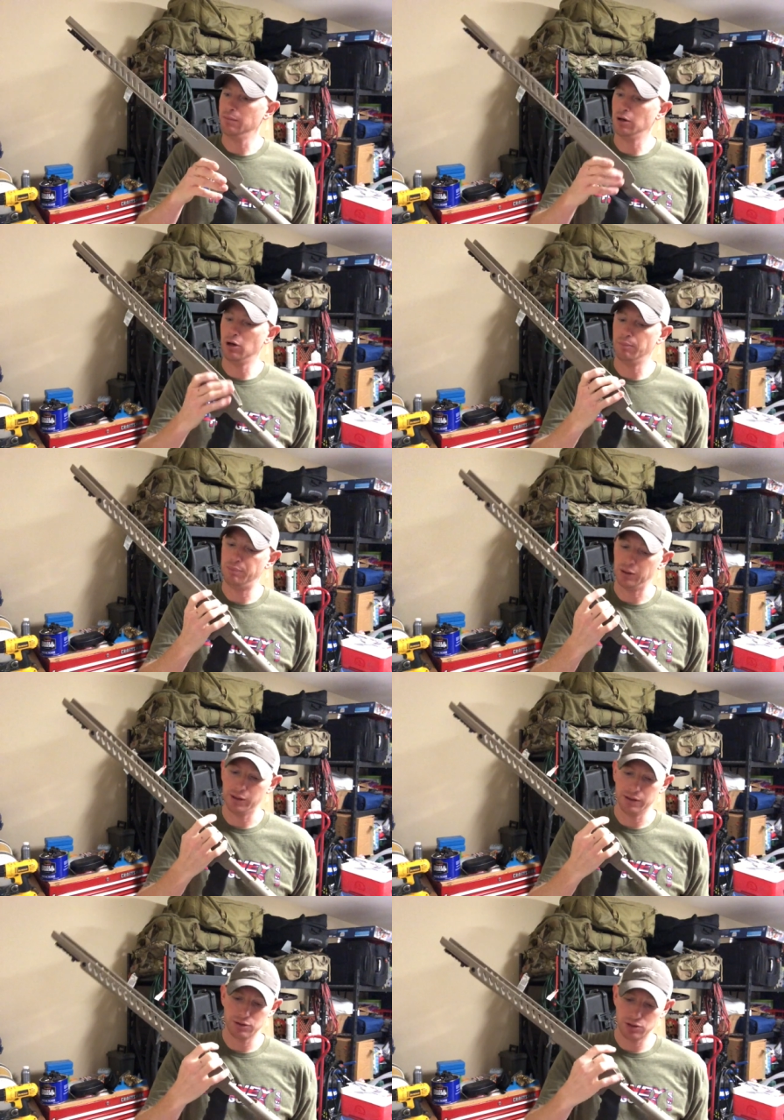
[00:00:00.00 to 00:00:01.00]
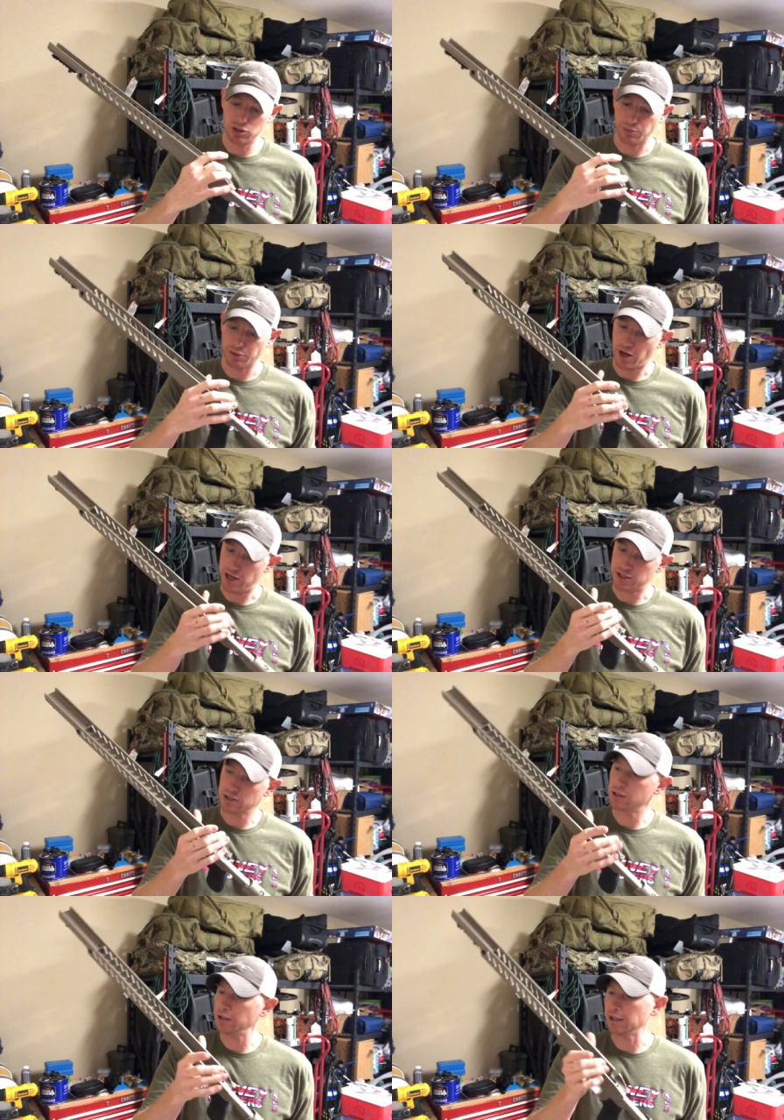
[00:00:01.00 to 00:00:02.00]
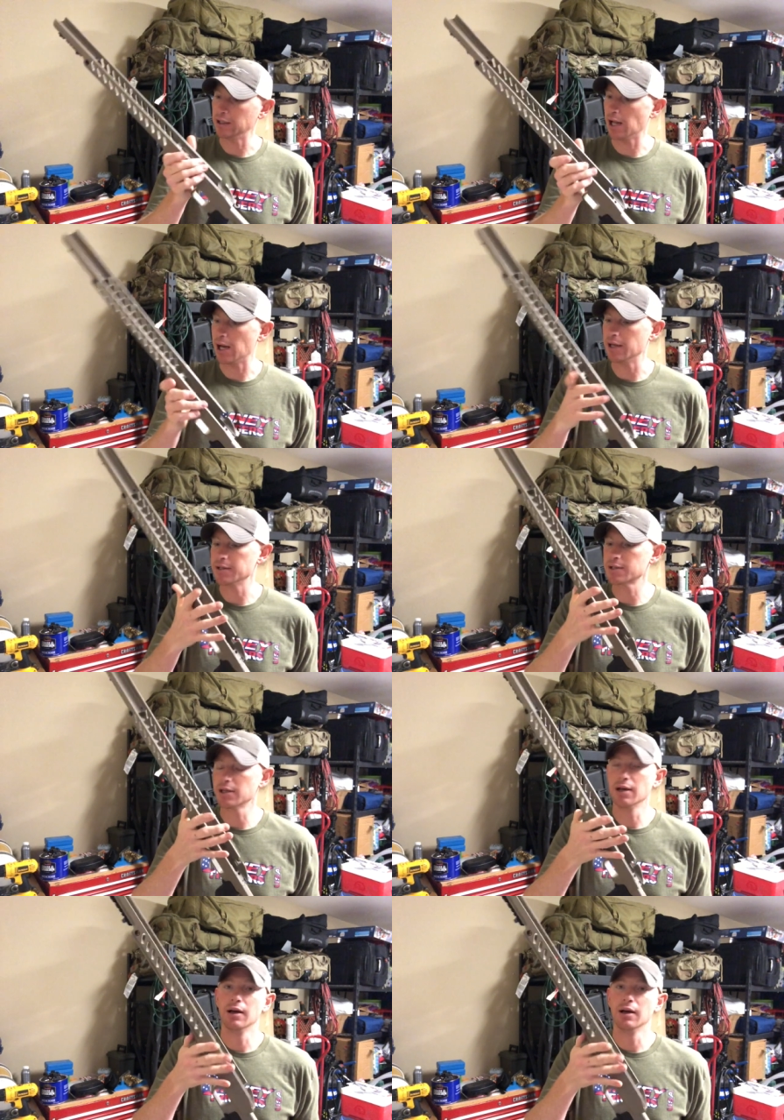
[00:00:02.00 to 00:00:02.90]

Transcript: all billet, super nice, clean lines.